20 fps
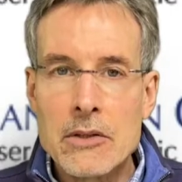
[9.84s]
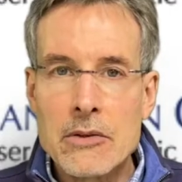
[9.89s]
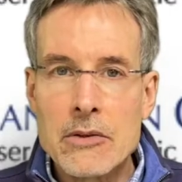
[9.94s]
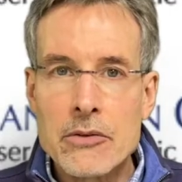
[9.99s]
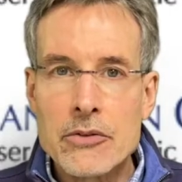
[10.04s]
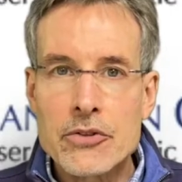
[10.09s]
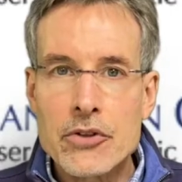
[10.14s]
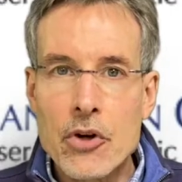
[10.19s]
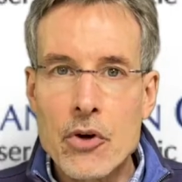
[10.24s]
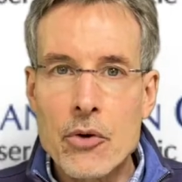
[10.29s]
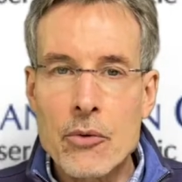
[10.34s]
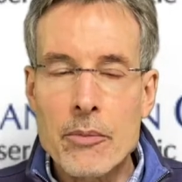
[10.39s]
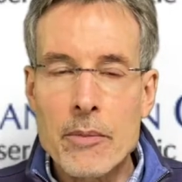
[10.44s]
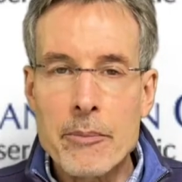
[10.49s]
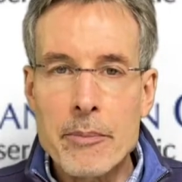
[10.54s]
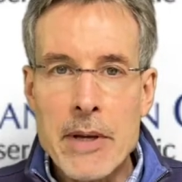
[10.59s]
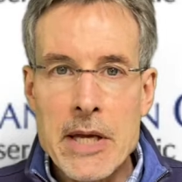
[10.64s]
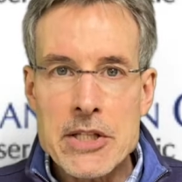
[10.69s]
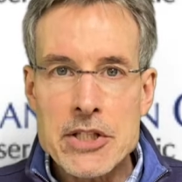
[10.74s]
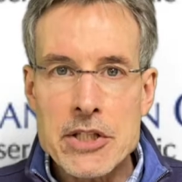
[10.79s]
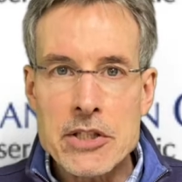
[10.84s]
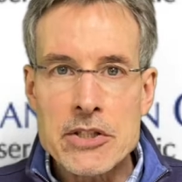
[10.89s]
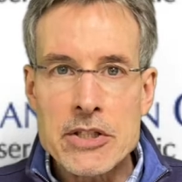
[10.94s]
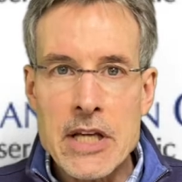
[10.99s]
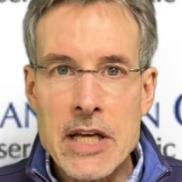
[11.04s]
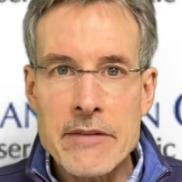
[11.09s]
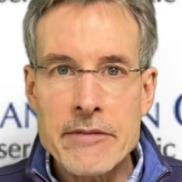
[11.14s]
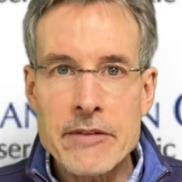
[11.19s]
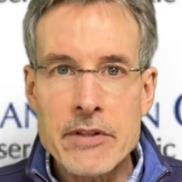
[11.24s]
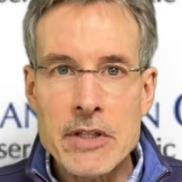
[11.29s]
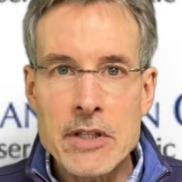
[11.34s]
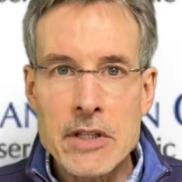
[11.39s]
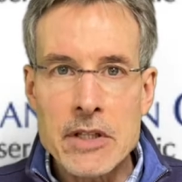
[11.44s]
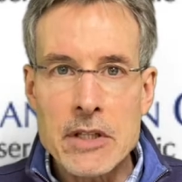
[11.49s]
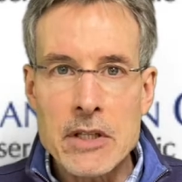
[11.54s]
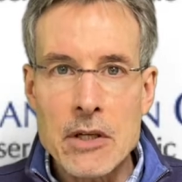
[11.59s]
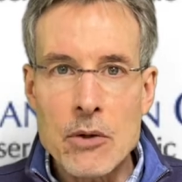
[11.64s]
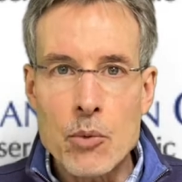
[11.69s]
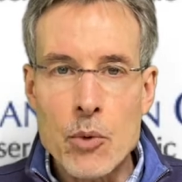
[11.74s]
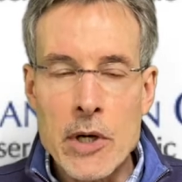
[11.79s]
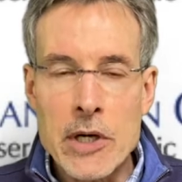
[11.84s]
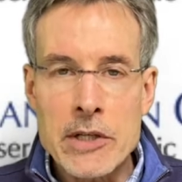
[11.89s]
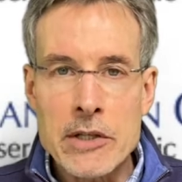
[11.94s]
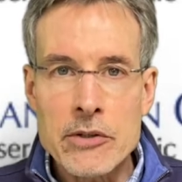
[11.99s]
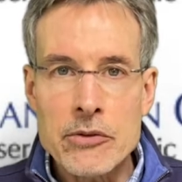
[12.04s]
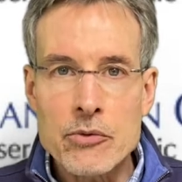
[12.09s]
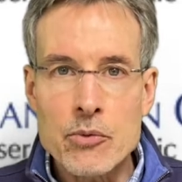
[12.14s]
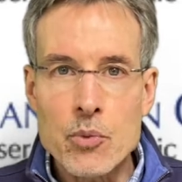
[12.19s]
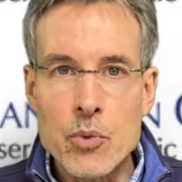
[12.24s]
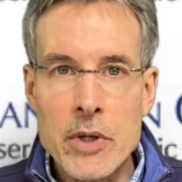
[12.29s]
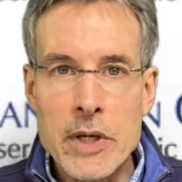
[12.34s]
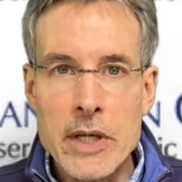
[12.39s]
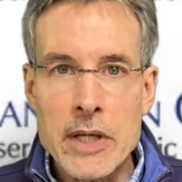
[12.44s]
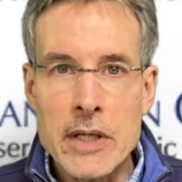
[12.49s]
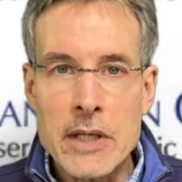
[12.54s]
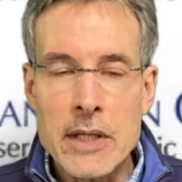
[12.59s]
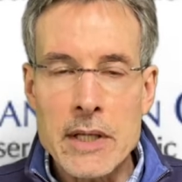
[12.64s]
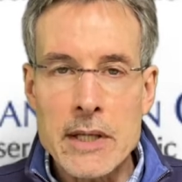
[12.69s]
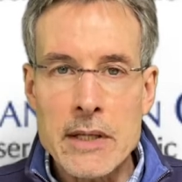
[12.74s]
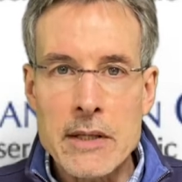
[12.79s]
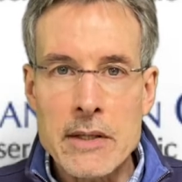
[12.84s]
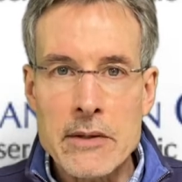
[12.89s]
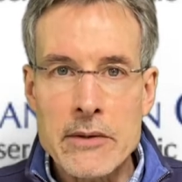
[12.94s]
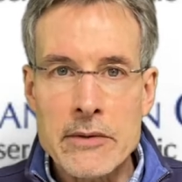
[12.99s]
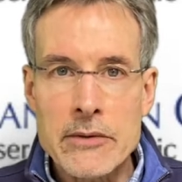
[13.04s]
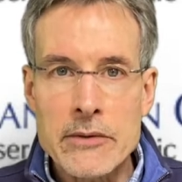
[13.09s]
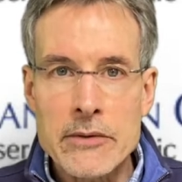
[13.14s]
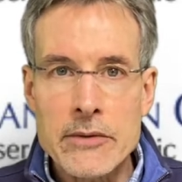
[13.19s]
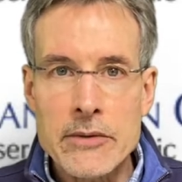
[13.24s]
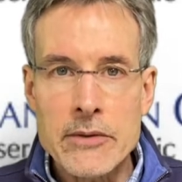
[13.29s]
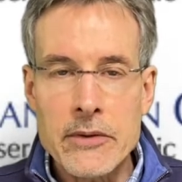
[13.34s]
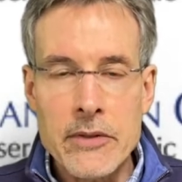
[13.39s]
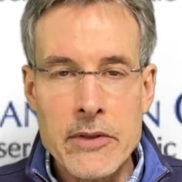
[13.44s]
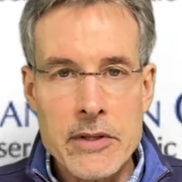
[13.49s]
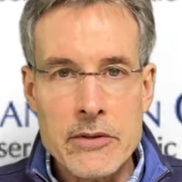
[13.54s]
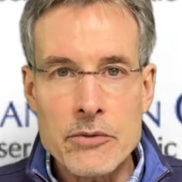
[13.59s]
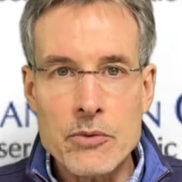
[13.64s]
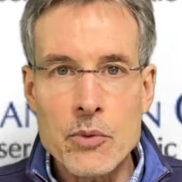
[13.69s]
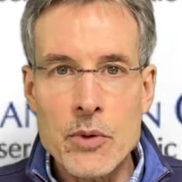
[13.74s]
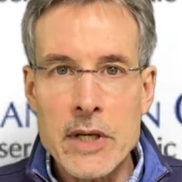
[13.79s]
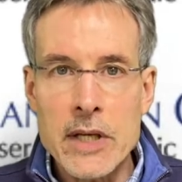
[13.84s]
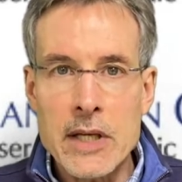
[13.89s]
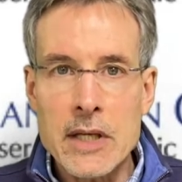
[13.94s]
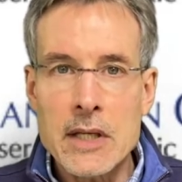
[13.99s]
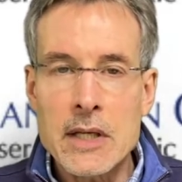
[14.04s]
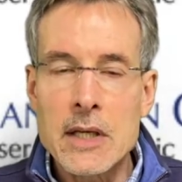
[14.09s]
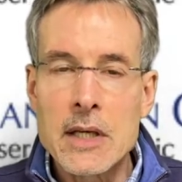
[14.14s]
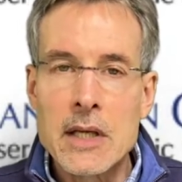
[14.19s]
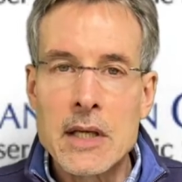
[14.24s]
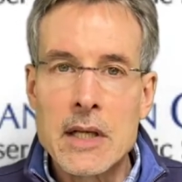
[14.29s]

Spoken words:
So, Patient Safety Awareness Week is this week,